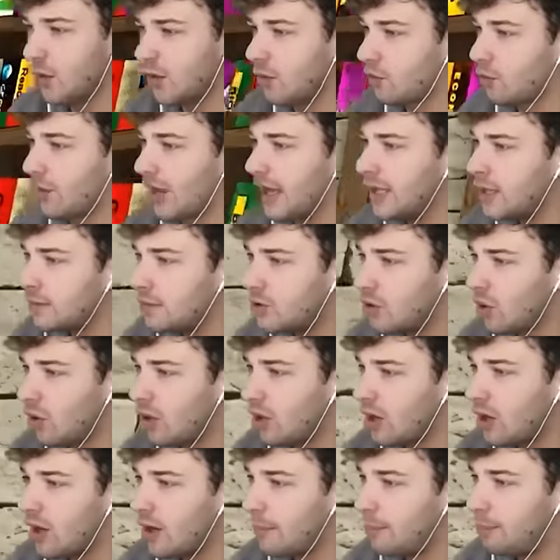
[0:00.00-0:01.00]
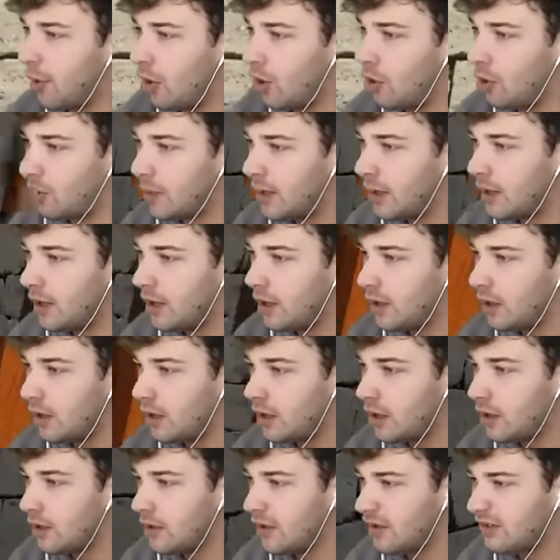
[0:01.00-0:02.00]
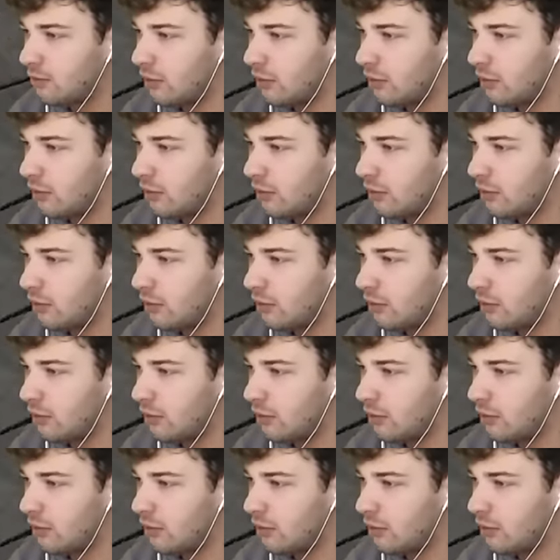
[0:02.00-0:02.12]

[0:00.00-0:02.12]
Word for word: with a random door. Boom. This